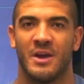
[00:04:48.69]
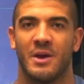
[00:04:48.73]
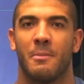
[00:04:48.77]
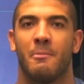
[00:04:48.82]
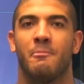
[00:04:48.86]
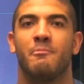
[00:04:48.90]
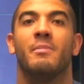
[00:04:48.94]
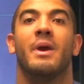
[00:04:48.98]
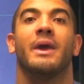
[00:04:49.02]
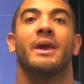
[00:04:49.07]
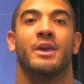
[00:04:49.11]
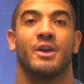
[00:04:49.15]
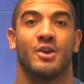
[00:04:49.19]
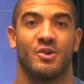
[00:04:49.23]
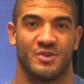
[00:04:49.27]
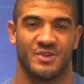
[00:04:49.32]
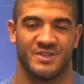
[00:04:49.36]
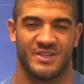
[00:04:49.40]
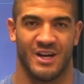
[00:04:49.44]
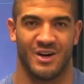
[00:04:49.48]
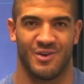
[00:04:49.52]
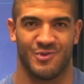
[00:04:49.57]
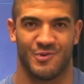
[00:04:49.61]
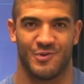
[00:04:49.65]
Make
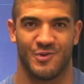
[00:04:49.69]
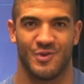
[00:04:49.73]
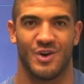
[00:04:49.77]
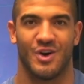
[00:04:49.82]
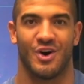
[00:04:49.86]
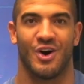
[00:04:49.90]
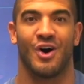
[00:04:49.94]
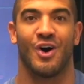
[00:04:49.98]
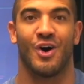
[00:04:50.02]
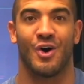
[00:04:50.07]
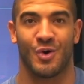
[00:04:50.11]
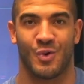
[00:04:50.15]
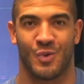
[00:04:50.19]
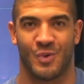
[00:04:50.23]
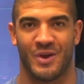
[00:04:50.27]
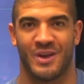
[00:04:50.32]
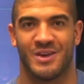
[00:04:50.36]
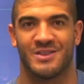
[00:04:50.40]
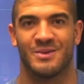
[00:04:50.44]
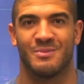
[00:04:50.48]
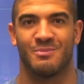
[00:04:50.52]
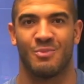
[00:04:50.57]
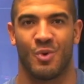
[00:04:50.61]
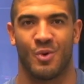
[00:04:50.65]
yourself hungry
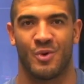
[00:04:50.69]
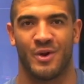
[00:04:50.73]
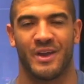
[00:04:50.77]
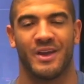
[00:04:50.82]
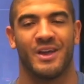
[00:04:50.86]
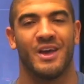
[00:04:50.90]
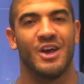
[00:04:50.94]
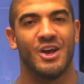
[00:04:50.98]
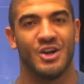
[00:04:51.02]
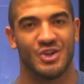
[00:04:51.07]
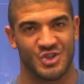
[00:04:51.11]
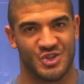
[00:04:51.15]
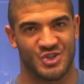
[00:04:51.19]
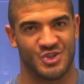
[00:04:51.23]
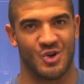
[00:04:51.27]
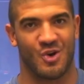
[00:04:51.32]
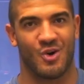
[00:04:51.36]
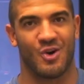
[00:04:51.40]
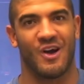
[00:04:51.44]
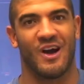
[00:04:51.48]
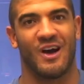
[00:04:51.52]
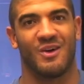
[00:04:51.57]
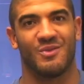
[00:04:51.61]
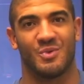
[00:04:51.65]
in the morning.
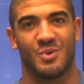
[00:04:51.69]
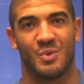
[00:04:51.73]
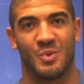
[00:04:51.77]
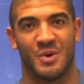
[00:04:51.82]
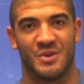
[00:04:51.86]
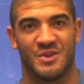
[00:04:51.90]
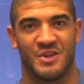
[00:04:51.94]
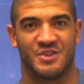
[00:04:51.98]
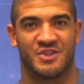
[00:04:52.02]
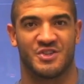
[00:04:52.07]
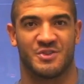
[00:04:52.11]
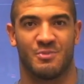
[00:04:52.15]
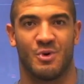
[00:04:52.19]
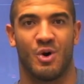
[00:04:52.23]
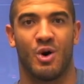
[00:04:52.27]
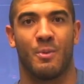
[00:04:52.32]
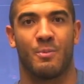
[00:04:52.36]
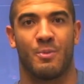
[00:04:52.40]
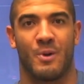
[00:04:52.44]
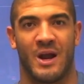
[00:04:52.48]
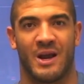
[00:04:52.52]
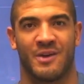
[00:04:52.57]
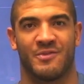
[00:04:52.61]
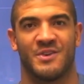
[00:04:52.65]
Start out with a small
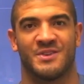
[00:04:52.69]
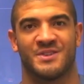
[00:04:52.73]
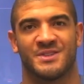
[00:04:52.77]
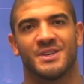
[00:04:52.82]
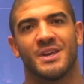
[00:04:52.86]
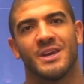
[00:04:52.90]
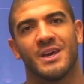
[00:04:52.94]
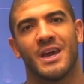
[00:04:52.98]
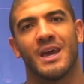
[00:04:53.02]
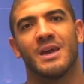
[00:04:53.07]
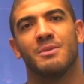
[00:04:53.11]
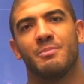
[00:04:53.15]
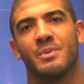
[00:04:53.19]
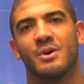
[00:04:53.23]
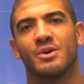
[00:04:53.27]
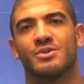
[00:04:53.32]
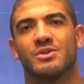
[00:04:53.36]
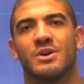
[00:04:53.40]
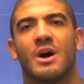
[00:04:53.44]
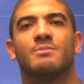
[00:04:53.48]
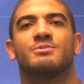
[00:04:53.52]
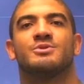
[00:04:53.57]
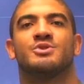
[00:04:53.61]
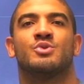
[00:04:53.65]
breakfast and
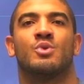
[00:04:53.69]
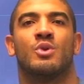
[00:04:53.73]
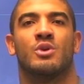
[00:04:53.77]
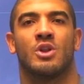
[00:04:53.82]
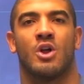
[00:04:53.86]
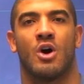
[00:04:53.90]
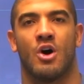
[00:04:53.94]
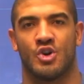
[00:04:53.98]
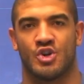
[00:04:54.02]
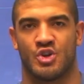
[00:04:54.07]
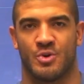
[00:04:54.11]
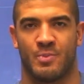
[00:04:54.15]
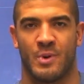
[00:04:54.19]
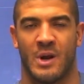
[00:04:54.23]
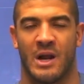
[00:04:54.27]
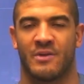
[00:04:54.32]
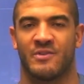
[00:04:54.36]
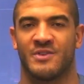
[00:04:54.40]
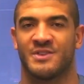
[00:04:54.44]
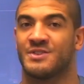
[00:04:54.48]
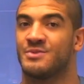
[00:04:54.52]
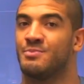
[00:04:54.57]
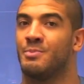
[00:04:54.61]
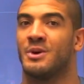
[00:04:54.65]
build up to a larger
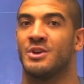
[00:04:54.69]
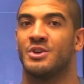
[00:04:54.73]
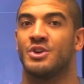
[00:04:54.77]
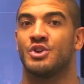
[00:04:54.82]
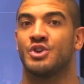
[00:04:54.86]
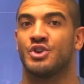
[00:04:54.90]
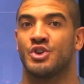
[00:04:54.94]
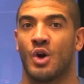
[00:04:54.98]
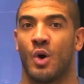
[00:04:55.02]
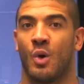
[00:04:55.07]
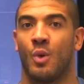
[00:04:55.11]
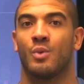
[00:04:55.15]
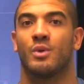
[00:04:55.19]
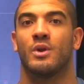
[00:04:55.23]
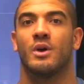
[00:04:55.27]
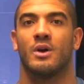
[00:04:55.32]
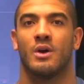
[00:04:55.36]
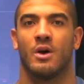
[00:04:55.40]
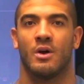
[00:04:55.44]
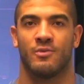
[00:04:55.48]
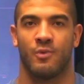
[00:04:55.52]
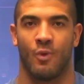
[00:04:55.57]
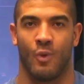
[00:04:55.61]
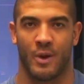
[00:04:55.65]
breakfast, but don't
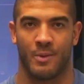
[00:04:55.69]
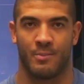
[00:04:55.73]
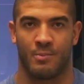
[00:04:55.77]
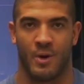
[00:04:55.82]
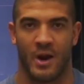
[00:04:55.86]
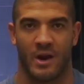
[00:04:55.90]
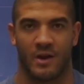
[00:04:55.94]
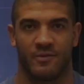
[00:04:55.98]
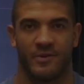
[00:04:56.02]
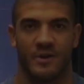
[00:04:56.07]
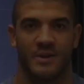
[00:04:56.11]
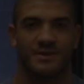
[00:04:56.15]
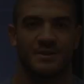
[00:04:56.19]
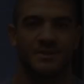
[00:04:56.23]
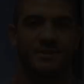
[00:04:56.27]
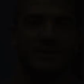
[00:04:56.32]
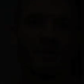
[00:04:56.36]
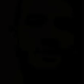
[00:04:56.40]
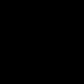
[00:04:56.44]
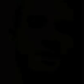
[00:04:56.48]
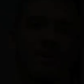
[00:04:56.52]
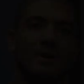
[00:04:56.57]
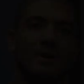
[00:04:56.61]
avoid breakfast.